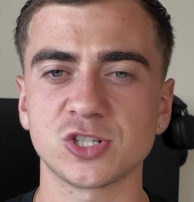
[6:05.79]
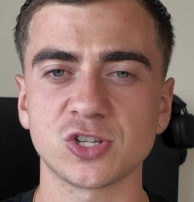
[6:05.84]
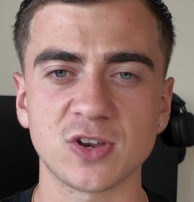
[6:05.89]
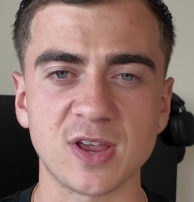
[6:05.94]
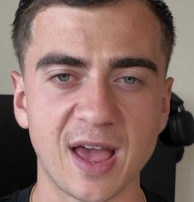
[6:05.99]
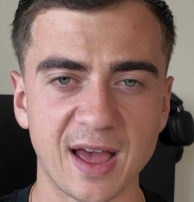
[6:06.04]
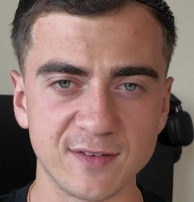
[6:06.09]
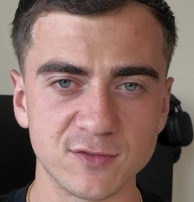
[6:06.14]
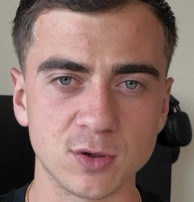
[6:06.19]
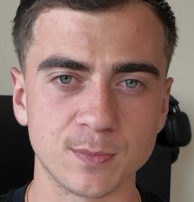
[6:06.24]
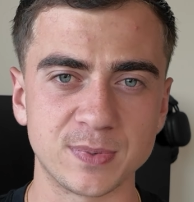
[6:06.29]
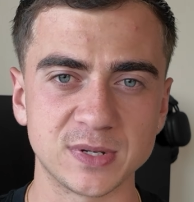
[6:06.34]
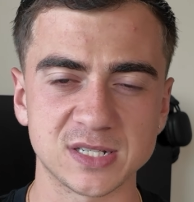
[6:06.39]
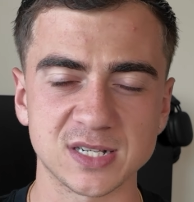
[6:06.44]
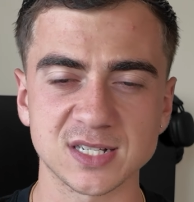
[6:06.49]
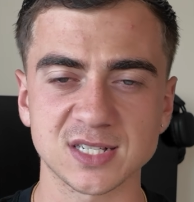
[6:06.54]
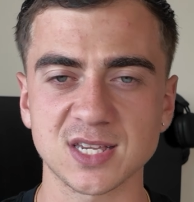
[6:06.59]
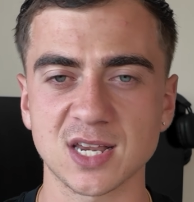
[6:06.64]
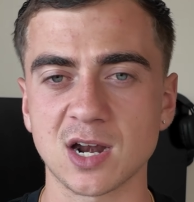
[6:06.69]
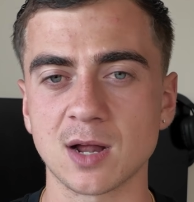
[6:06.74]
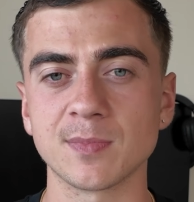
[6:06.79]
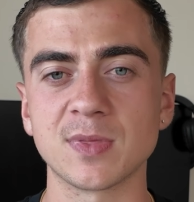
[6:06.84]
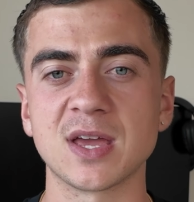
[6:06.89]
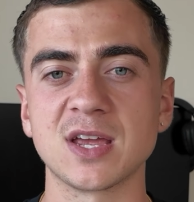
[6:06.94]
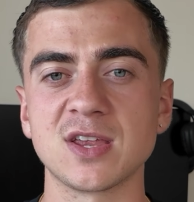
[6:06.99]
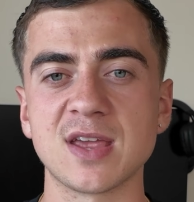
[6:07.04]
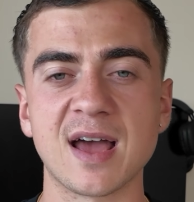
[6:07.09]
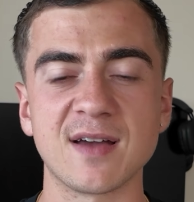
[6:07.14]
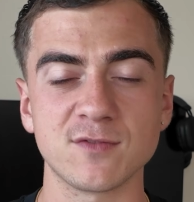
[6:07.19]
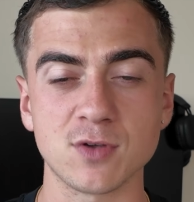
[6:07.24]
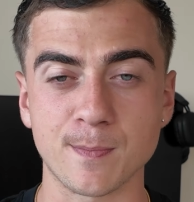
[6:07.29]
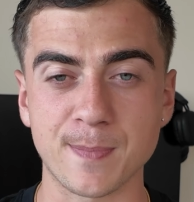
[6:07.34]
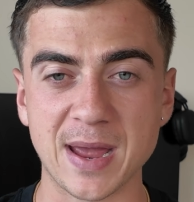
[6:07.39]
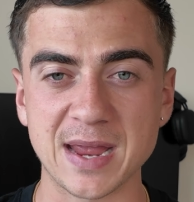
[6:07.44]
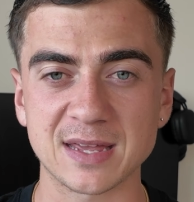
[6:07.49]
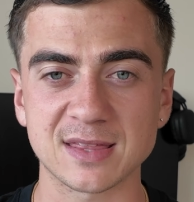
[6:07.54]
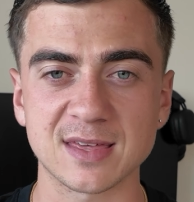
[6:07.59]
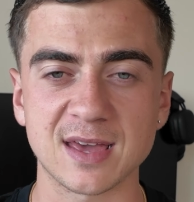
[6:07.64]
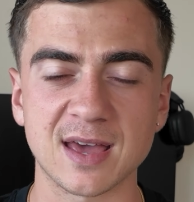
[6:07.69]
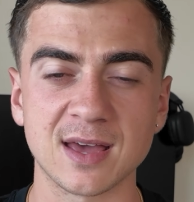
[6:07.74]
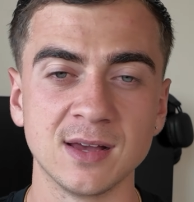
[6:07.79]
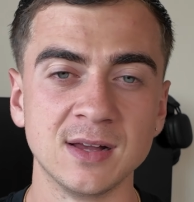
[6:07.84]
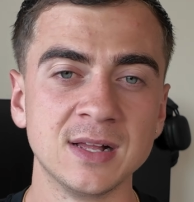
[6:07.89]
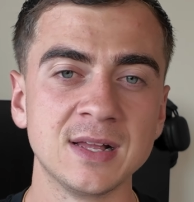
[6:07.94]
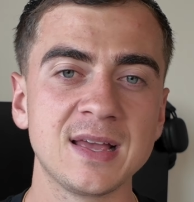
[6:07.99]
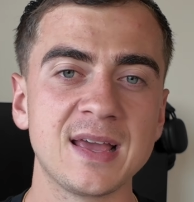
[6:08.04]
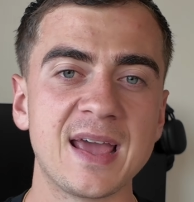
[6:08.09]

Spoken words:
So you have your business set up there, you have your bank there,